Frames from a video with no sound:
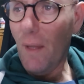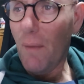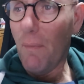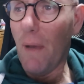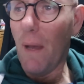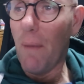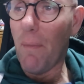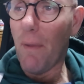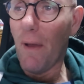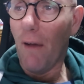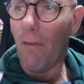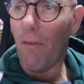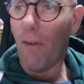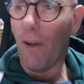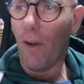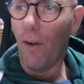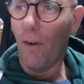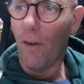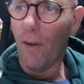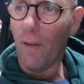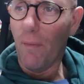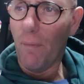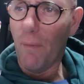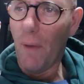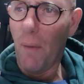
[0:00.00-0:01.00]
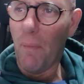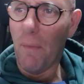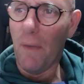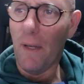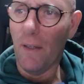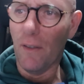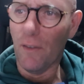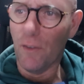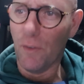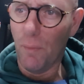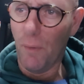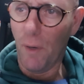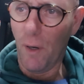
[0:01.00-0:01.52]
maybe I'll record a
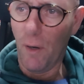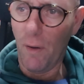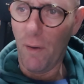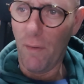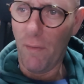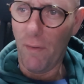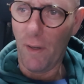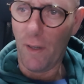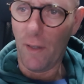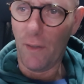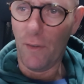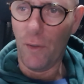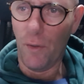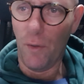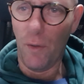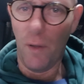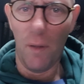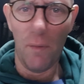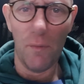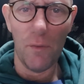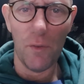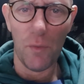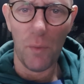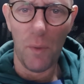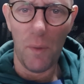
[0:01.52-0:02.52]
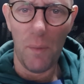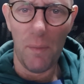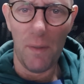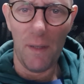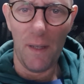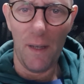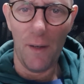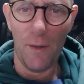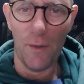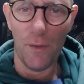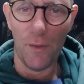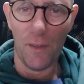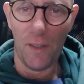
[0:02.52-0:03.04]
meal tomorrow if I can do the sweet
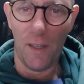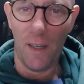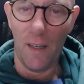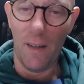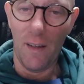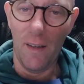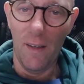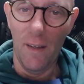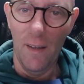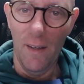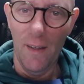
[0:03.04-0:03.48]
potatoes again.